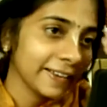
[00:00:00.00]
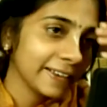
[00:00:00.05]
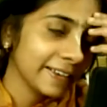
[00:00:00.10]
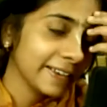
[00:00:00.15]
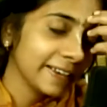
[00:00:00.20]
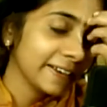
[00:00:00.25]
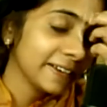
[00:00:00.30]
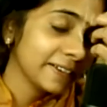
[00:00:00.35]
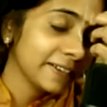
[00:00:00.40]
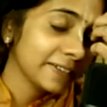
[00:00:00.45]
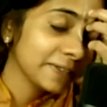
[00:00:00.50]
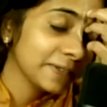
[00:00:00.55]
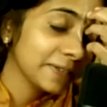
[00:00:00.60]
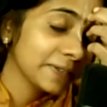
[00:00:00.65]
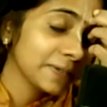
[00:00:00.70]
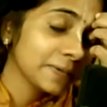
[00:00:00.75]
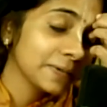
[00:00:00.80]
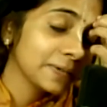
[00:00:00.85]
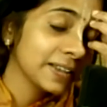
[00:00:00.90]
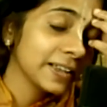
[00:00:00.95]
Yeah.
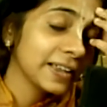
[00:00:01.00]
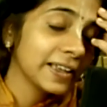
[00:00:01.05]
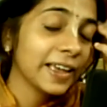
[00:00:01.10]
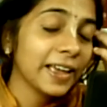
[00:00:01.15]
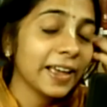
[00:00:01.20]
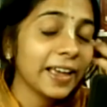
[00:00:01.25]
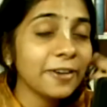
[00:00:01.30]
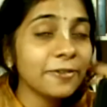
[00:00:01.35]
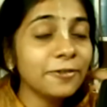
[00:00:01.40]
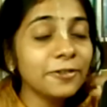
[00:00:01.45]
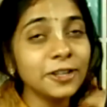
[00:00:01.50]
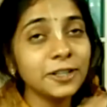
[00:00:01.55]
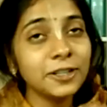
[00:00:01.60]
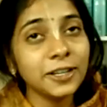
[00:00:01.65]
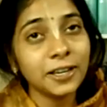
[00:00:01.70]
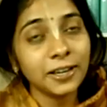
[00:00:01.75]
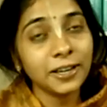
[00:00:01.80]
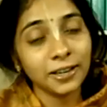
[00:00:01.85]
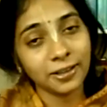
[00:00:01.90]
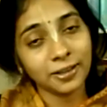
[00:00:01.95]
Every
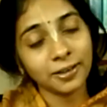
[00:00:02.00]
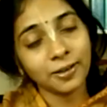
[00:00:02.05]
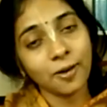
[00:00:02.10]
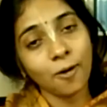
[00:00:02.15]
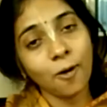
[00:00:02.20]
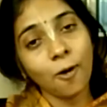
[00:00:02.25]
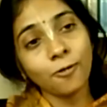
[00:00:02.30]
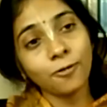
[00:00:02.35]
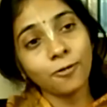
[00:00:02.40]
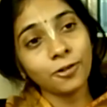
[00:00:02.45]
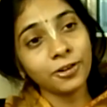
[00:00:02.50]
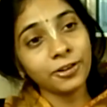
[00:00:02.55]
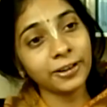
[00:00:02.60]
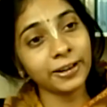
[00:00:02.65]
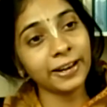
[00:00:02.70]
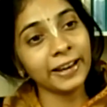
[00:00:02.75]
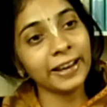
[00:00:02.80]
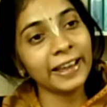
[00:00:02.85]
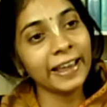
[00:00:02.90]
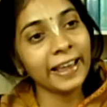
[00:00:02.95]
day, offer
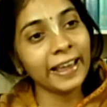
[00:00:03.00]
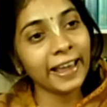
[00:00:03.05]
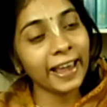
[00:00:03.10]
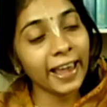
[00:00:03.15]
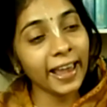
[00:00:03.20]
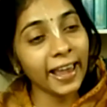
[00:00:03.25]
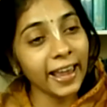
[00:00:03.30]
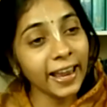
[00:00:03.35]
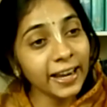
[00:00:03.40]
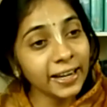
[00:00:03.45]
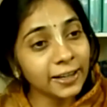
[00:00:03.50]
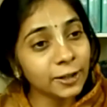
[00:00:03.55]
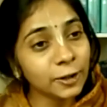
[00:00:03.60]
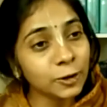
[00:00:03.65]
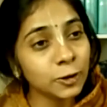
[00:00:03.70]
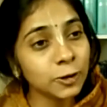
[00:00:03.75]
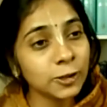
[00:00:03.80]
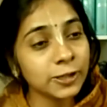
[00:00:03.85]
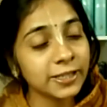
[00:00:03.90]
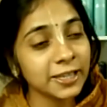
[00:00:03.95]

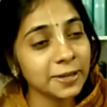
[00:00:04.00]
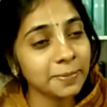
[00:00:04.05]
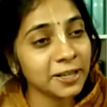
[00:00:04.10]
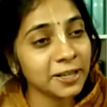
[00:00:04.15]
8 Tulsi